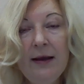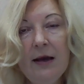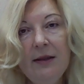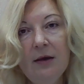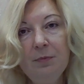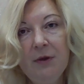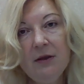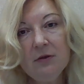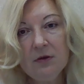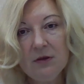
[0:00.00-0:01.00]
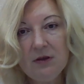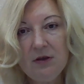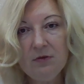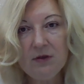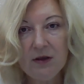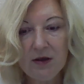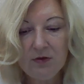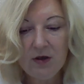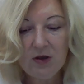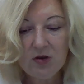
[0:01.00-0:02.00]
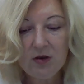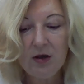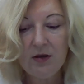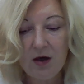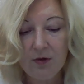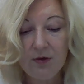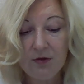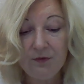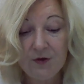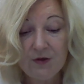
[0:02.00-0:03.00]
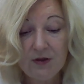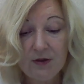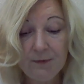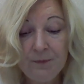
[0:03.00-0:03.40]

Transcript: and they are planning to continue their education at our university.